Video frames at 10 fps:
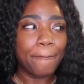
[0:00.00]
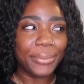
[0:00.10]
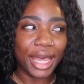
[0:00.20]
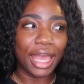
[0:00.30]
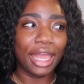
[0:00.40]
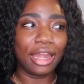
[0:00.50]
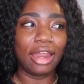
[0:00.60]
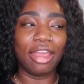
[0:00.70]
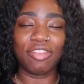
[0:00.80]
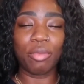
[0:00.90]
But
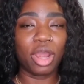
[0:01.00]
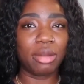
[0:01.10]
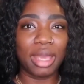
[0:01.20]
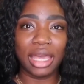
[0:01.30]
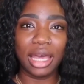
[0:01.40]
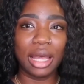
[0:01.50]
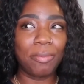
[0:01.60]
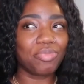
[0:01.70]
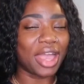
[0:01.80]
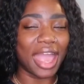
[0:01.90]
if I'm wearing
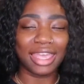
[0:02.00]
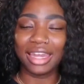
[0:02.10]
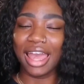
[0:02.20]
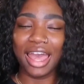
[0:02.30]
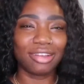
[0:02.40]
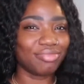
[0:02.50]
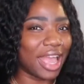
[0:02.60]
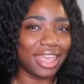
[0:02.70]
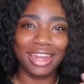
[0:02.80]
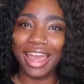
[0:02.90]
makeup, I cannot
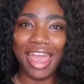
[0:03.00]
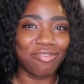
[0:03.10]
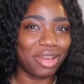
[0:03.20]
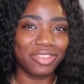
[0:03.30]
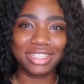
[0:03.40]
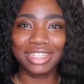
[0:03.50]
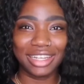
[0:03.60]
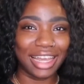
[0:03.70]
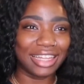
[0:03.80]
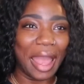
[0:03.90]
have my face
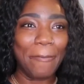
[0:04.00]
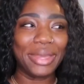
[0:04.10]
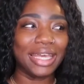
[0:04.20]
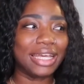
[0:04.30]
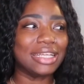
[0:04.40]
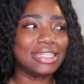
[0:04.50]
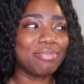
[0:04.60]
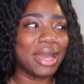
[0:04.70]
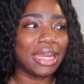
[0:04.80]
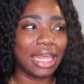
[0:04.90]
looking like that, because
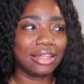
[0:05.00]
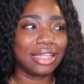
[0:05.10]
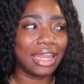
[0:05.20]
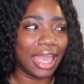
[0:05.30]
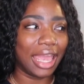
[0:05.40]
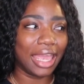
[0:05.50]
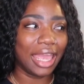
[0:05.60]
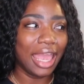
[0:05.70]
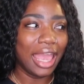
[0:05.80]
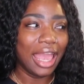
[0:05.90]
by the end of the
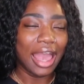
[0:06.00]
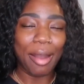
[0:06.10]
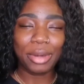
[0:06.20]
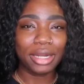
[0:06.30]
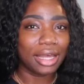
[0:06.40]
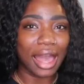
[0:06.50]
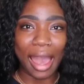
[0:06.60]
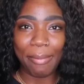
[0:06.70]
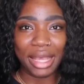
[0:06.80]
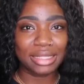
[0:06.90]
day I'm gonna look a
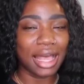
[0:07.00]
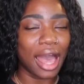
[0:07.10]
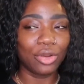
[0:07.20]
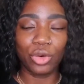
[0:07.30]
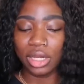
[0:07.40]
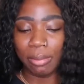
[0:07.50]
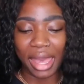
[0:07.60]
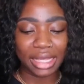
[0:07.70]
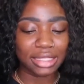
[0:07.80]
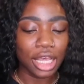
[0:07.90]
hot mess, hot oily
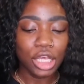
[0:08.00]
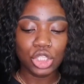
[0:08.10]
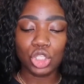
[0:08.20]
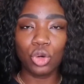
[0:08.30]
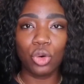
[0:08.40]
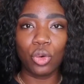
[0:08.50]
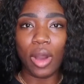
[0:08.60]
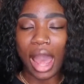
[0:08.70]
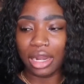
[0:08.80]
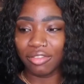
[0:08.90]
mess. So
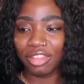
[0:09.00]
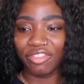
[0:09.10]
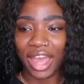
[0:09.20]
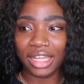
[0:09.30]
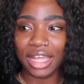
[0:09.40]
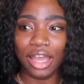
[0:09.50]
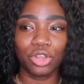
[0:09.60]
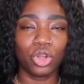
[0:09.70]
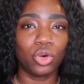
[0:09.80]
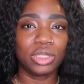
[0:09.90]
I love the fact that
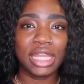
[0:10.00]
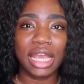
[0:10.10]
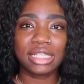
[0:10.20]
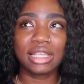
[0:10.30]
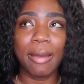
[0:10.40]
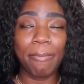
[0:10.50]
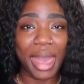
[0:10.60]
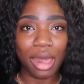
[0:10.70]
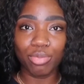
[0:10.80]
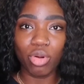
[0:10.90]
there's
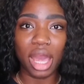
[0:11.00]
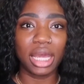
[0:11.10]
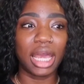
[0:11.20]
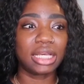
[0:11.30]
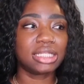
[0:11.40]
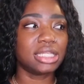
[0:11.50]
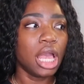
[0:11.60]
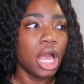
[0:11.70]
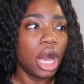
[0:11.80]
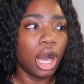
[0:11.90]
matte products
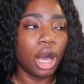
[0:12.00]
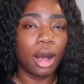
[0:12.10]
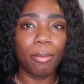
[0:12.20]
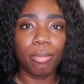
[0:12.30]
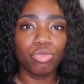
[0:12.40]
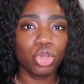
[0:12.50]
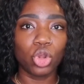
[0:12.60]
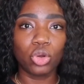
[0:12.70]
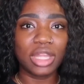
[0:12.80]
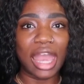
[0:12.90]

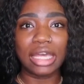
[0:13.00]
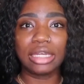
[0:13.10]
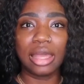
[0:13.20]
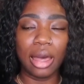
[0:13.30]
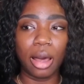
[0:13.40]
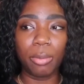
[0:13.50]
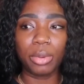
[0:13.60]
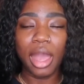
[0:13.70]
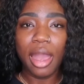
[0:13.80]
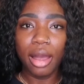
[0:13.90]
that could help
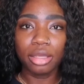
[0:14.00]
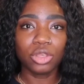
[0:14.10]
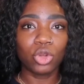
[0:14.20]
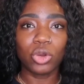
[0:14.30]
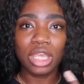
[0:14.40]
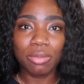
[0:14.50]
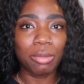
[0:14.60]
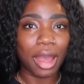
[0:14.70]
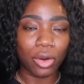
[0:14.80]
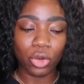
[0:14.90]

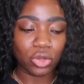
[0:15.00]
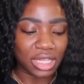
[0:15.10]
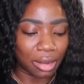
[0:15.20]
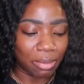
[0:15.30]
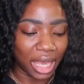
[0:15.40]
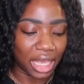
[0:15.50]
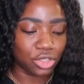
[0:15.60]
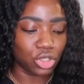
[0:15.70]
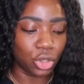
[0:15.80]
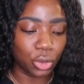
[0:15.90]
keeping my oils at bay.
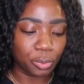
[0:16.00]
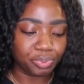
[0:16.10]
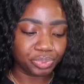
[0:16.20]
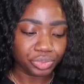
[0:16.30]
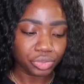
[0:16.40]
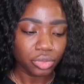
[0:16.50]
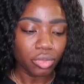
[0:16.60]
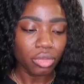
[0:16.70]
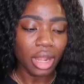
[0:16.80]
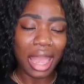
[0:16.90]
So
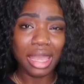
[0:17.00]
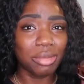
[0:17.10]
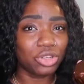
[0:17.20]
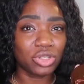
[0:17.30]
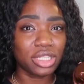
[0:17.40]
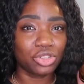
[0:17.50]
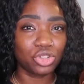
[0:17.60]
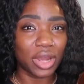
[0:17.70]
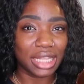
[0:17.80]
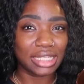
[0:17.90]
I am interested to
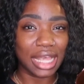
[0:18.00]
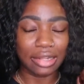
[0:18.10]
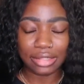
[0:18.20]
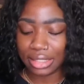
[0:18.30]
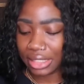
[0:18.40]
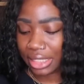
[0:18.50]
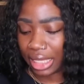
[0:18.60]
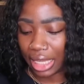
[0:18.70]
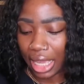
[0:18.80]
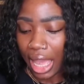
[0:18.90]
try this out to
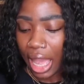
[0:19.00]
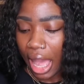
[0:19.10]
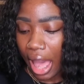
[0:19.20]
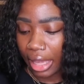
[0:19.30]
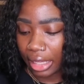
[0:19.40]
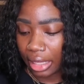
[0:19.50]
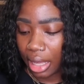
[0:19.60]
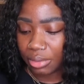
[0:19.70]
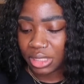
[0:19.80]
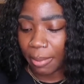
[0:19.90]
see how it
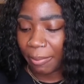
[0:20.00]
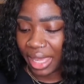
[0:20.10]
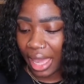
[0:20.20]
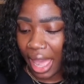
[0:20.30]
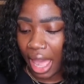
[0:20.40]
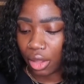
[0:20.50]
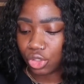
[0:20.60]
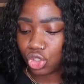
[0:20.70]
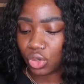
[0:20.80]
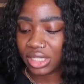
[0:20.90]
helps me out.
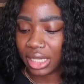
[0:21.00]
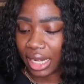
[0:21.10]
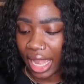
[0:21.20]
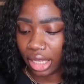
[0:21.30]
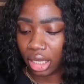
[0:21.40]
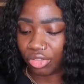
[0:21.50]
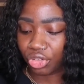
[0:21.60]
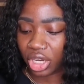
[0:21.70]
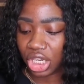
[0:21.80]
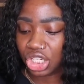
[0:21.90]
So it's a light
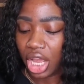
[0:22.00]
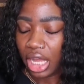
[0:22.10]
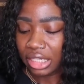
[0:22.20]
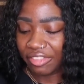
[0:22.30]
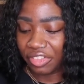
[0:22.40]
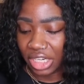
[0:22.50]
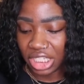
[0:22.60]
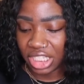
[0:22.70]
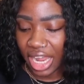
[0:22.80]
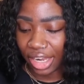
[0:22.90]
coverage, the finish
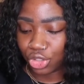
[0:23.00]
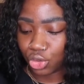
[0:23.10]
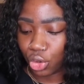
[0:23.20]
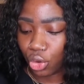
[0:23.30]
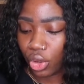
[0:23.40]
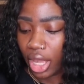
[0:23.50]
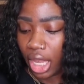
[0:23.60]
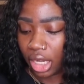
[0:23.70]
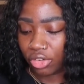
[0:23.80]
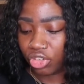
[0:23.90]
is natural,
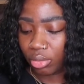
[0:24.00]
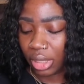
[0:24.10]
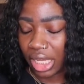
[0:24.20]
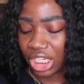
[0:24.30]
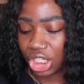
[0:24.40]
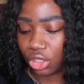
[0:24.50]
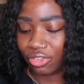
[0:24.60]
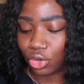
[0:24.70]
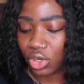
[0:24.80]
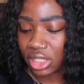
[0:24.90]
and the formulation
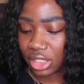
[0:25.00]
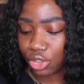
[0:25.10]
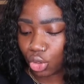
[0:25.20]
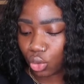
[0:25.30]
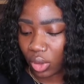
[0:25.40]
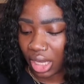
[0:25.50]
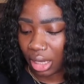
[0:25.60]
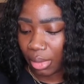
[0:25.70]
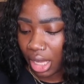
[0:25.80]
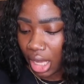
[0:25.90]
of course is
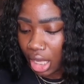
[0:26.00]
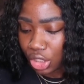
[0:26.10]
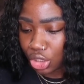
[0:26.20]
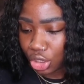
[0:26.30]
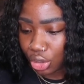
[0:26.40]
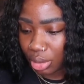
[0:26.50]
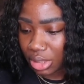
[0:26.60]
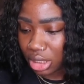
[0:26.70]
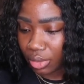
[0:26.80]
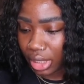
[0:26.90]
cream. So let me
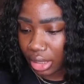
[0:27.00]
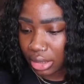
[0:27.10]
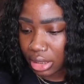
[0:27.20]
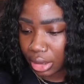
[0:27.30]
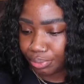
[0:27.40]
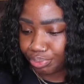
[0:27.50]
see what else.